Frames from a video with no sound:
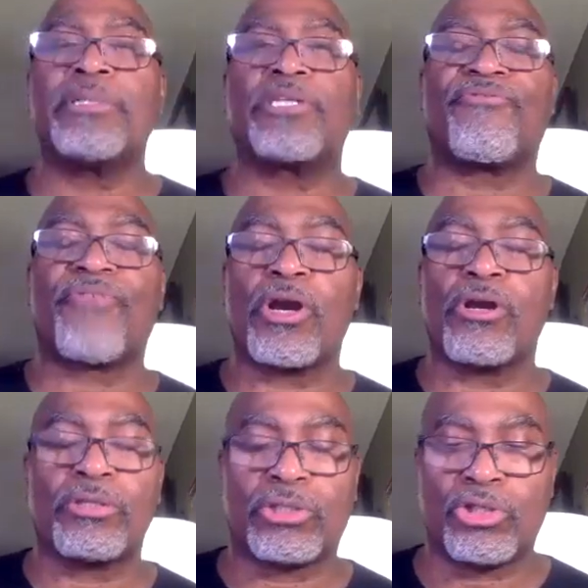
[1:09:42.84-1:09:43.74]
gonna
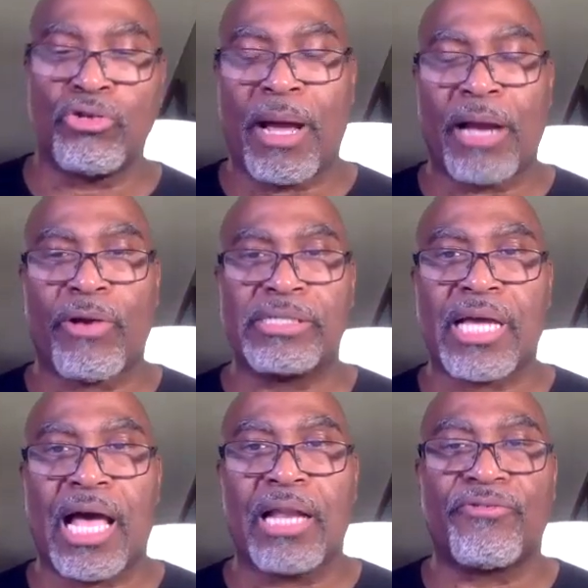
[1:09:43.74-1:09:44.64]
defer to my great
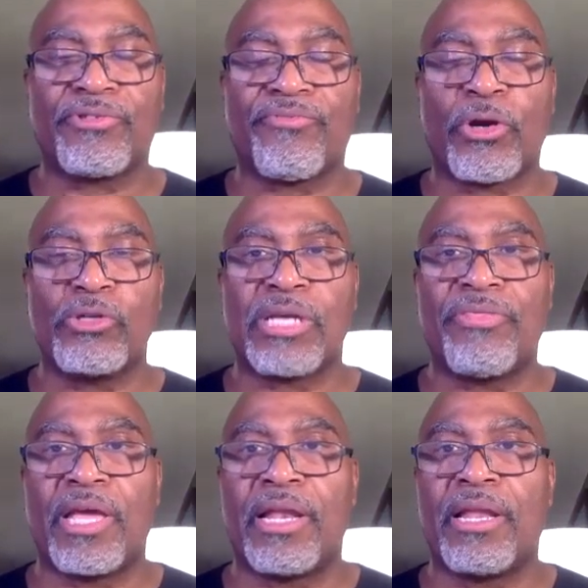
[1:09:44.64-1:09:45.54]
scholars first,
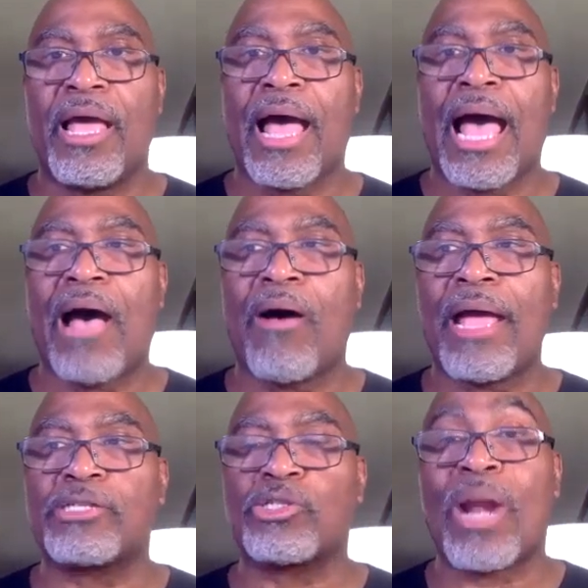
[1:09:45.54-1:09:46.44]
and then I'll
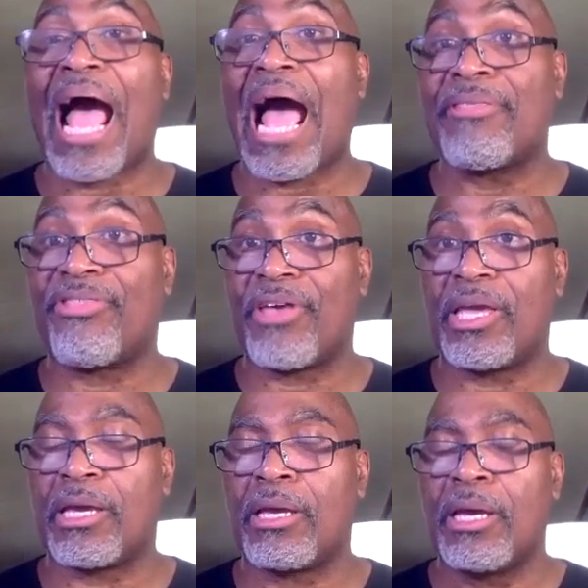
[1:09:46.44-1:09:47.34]
answer what I
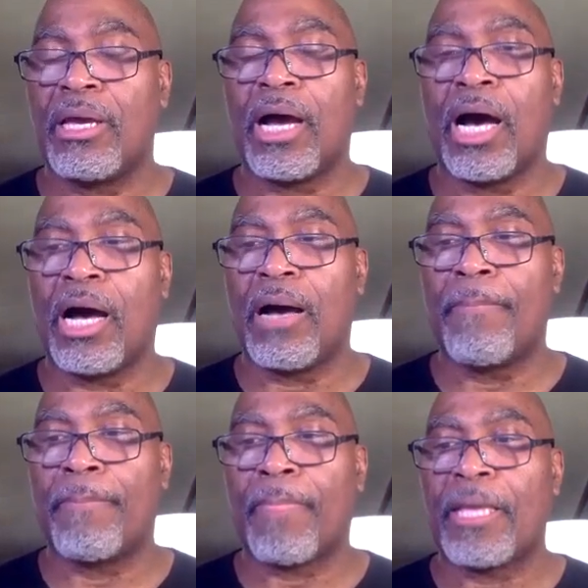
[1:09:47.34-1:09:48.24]
think
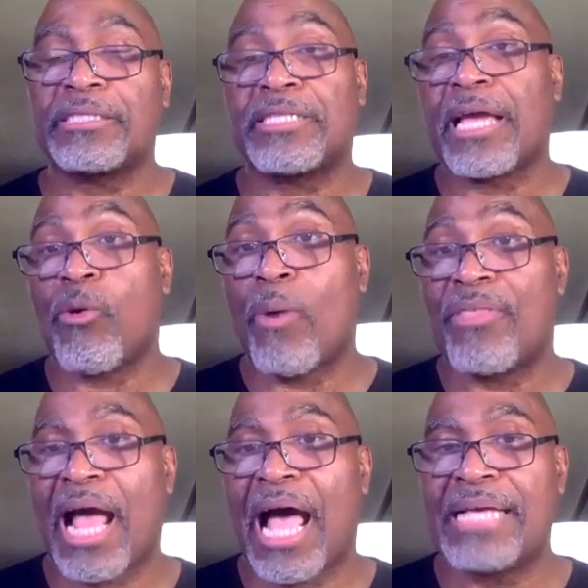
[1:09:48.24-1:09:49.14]
is a takeaway
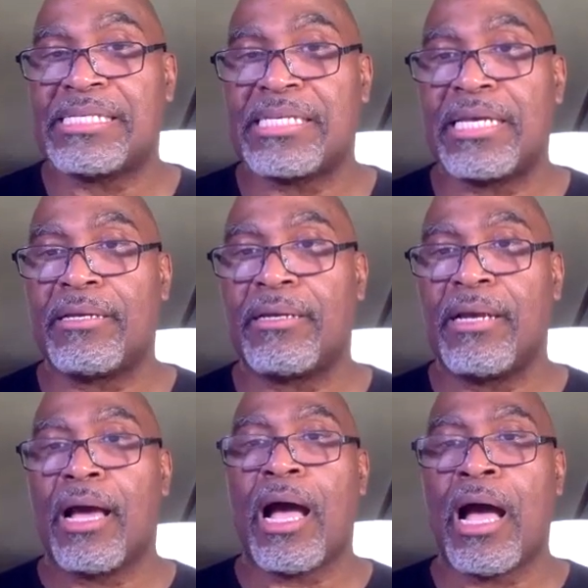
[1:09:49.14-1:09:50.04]
that I see.
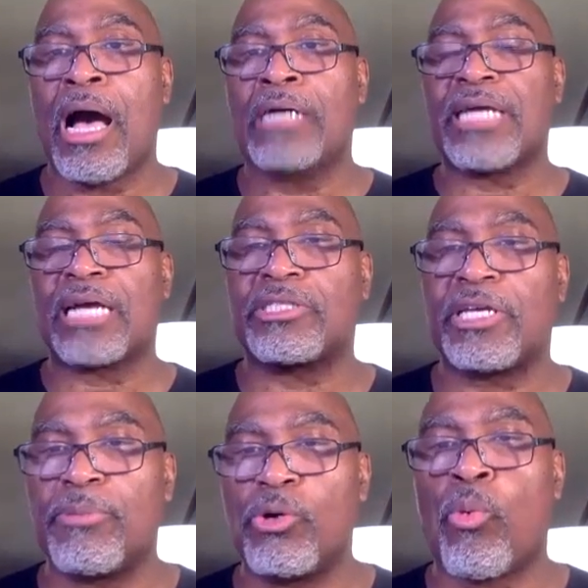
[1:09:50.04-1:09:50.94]
Dr.
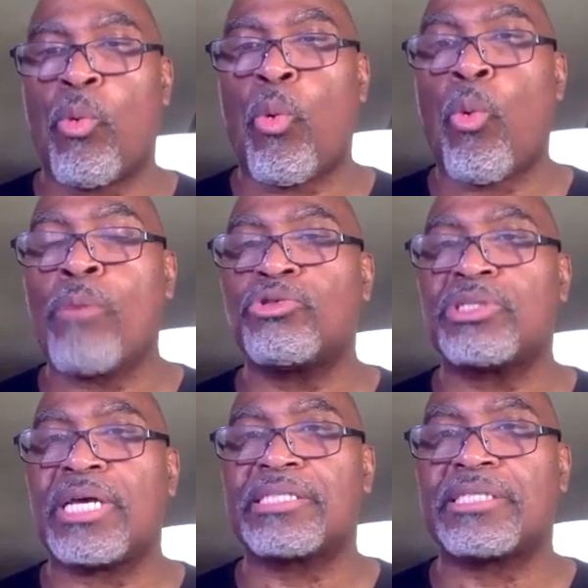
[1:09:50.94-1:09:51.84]
Tenebu, what would you
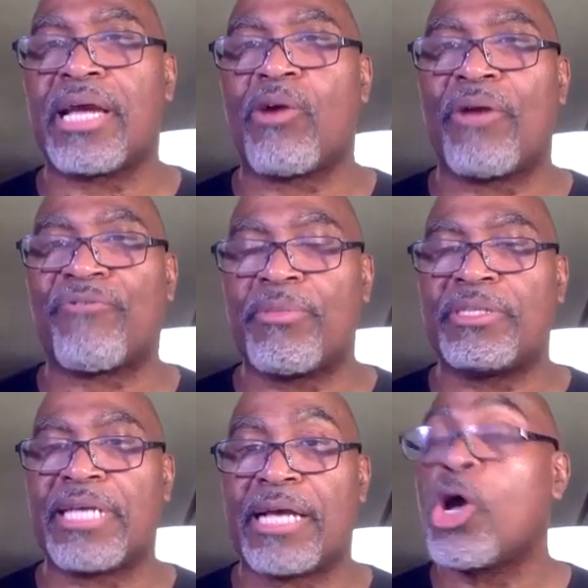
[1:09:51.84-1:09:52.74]
say is the takeaway from
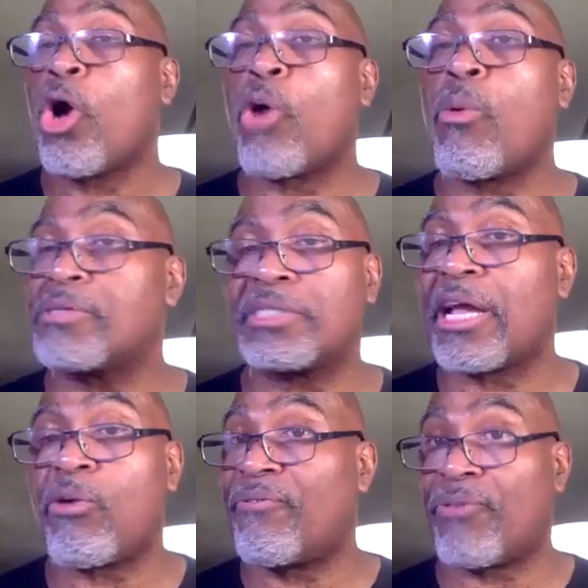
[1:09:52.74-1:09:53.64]
this text, or what was the
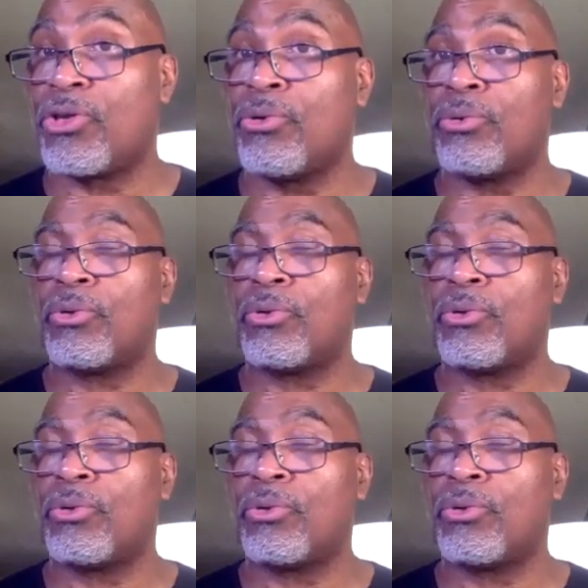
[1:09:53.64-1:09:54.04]
takeaway for you?